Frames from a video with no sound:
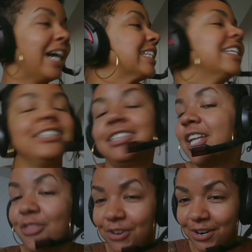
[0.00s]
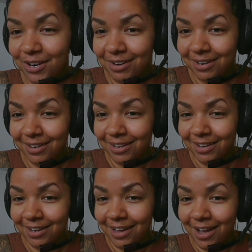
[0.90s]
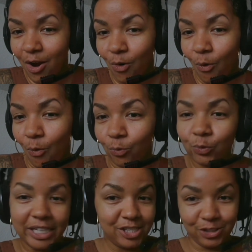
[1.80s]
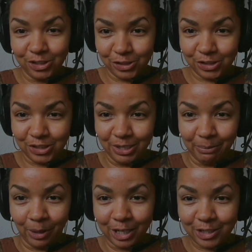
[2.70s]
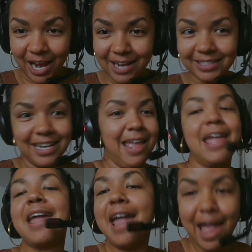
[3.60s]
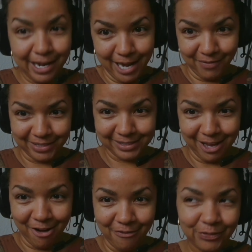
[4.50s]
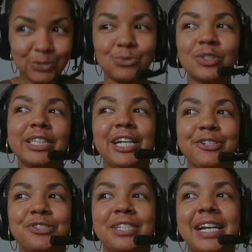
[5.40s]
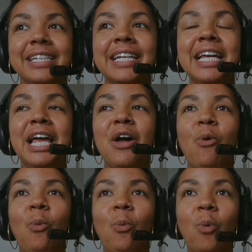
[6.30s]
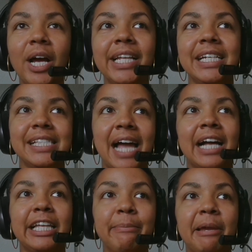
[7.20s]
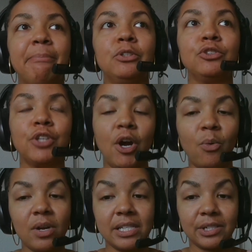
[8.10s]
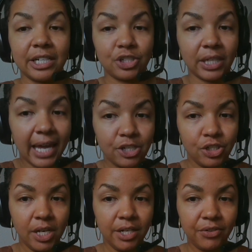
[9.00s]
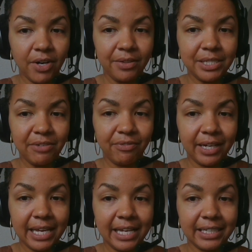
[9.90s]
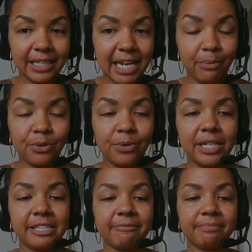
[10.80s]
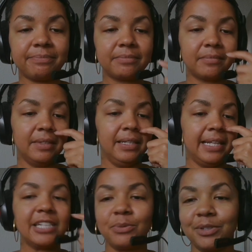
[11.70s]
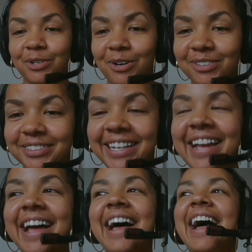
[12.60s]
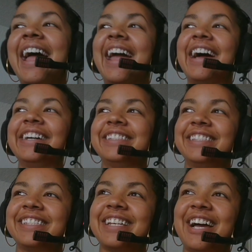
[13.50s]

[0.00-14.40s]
another research project in and of itself to really understand what exactly people know, what is their education around these different cannabinoids. That's what they're called. And